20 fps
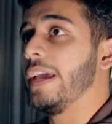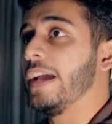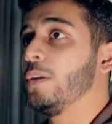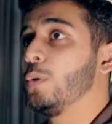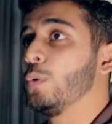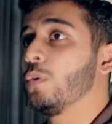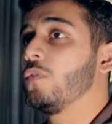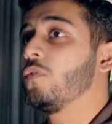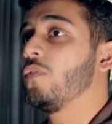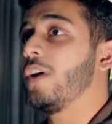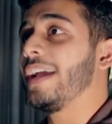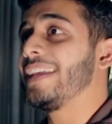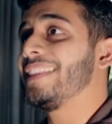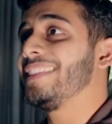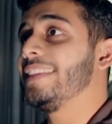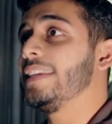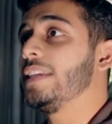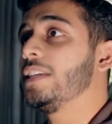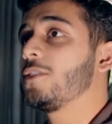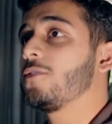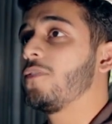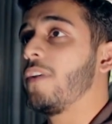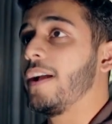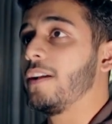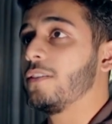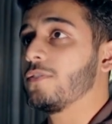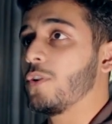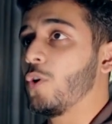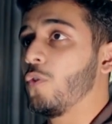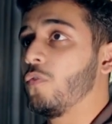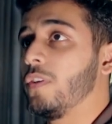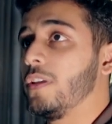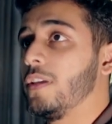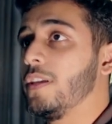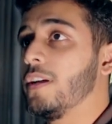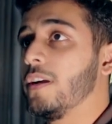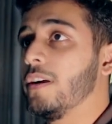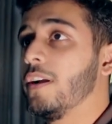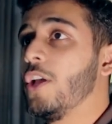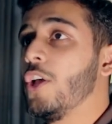that, you'll find these files over
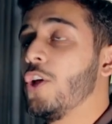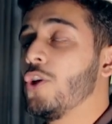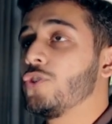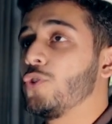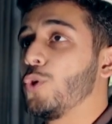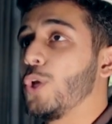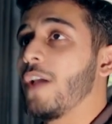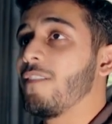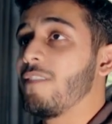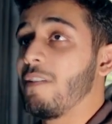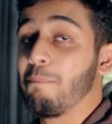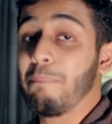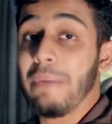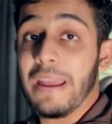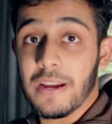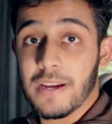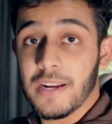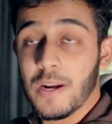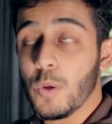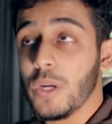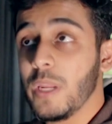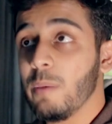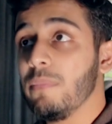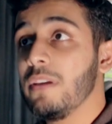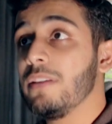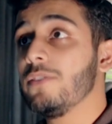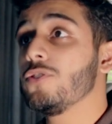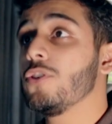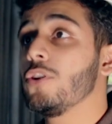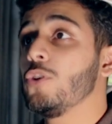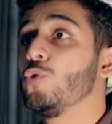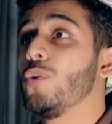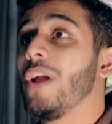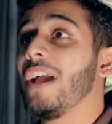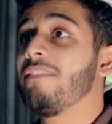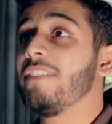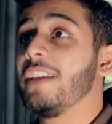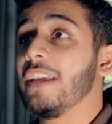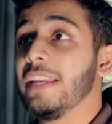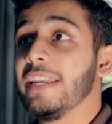here. So you have a background image, you
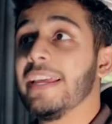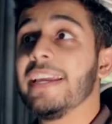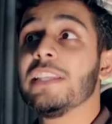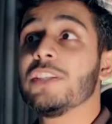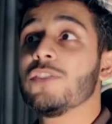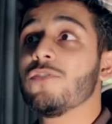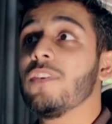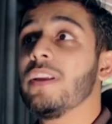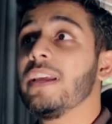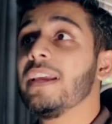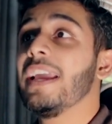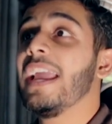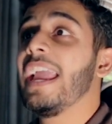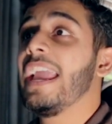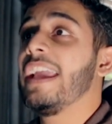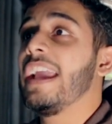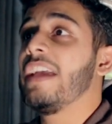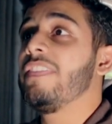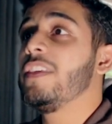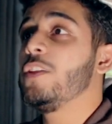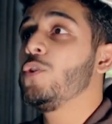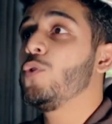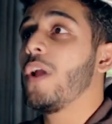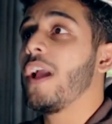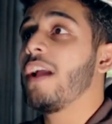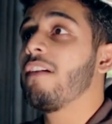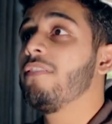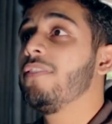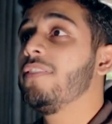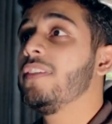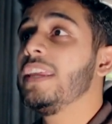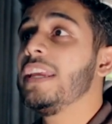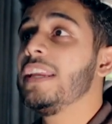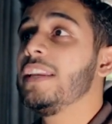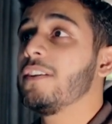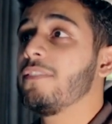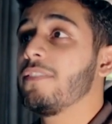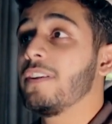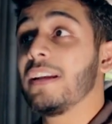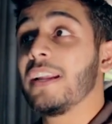have a lens flare, and then you have 3
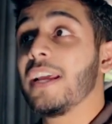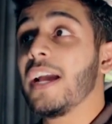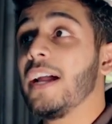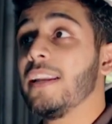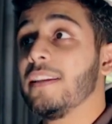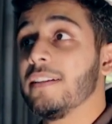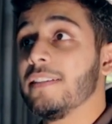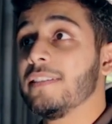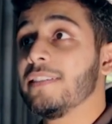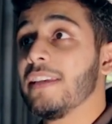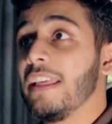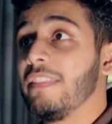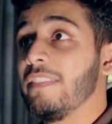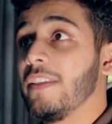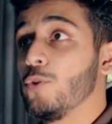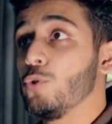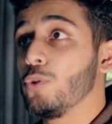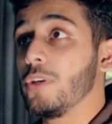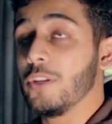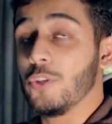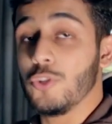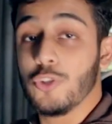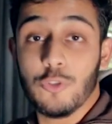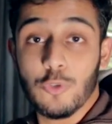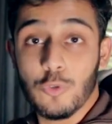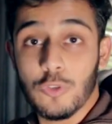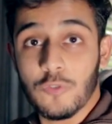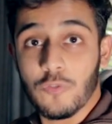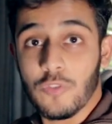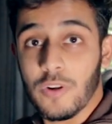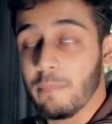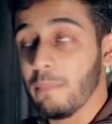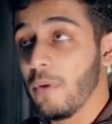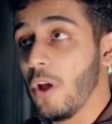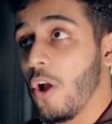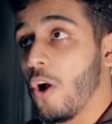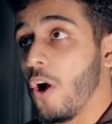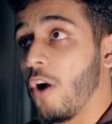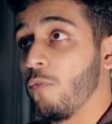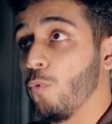different colors that you can choose from
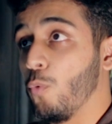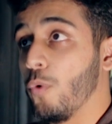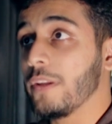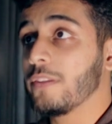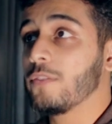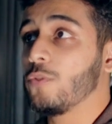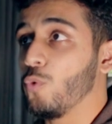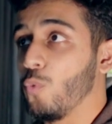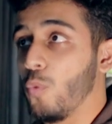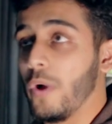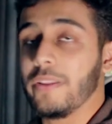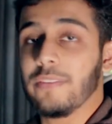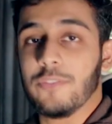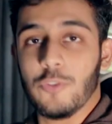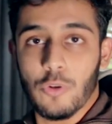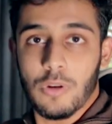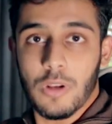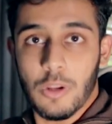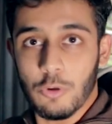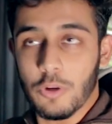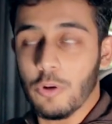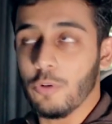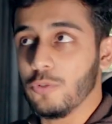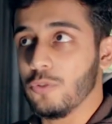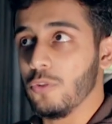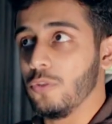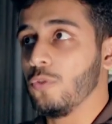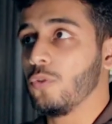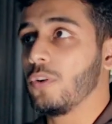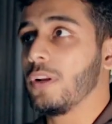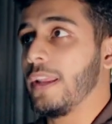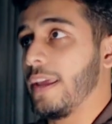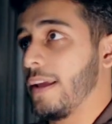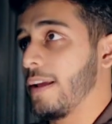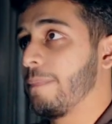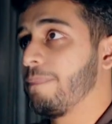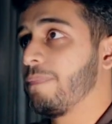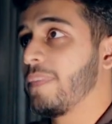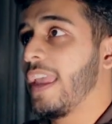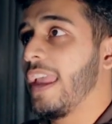of what you want your logo to look
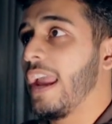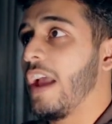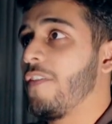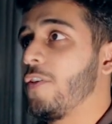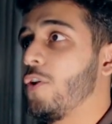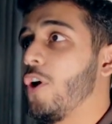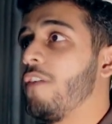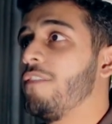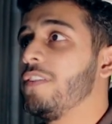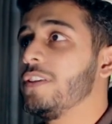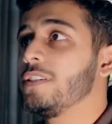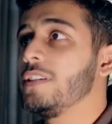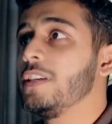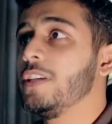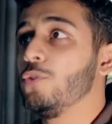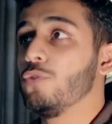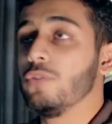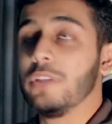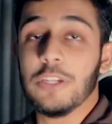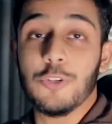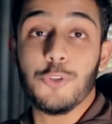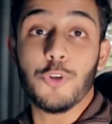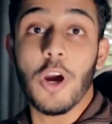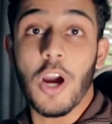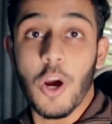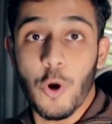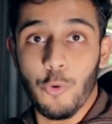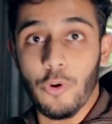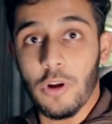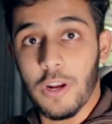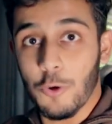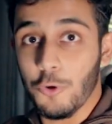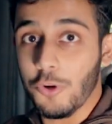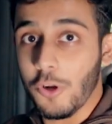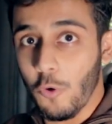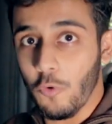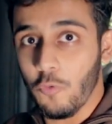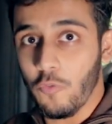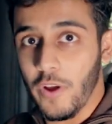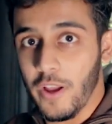like. And then obviously you need your own
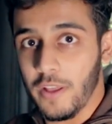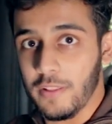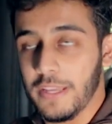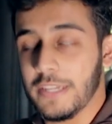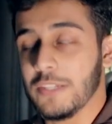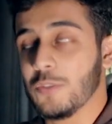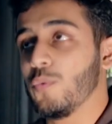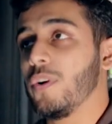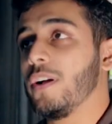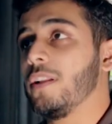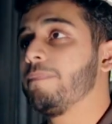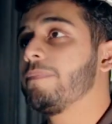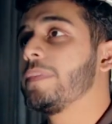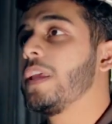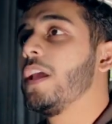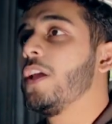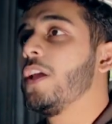logo file as well.